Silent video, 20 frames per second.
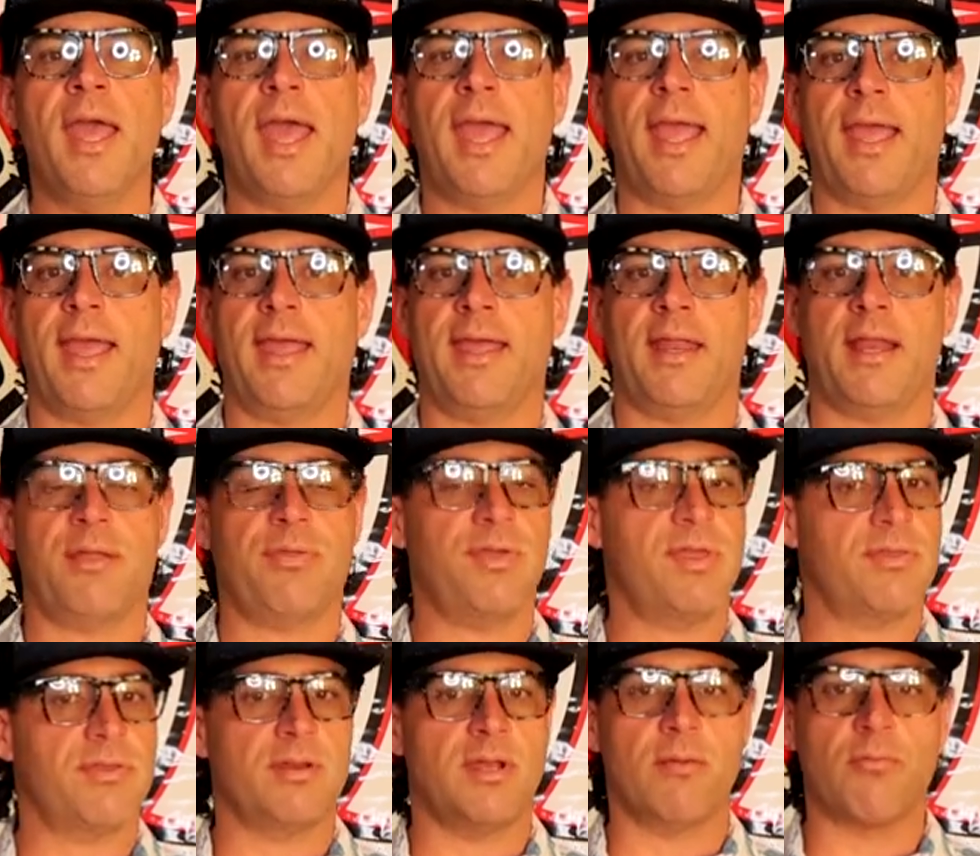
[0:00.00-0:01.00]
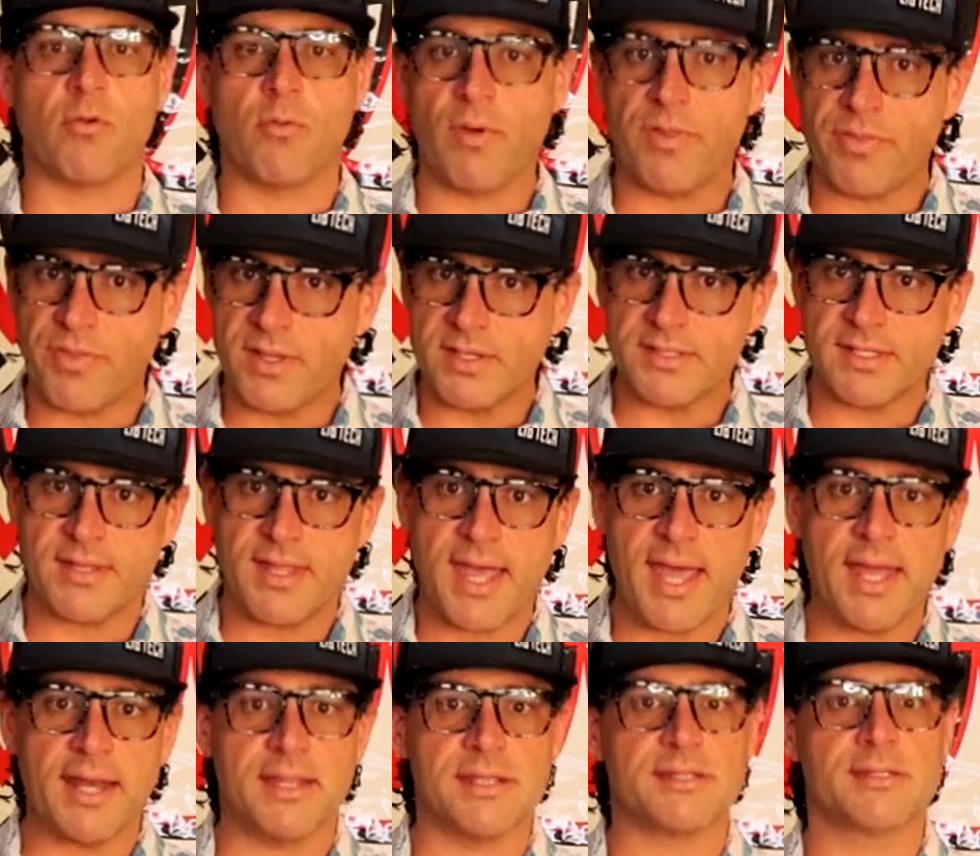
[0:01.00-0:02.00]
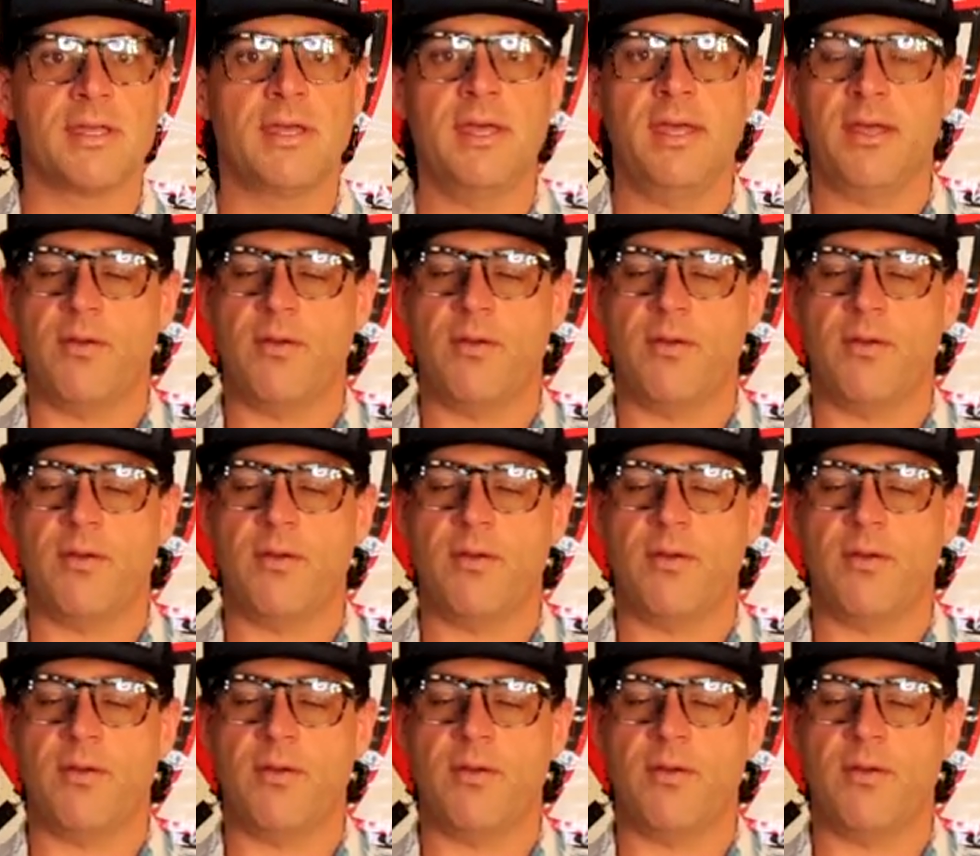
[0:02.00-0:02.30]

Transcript: And, and I think the number one thing to that is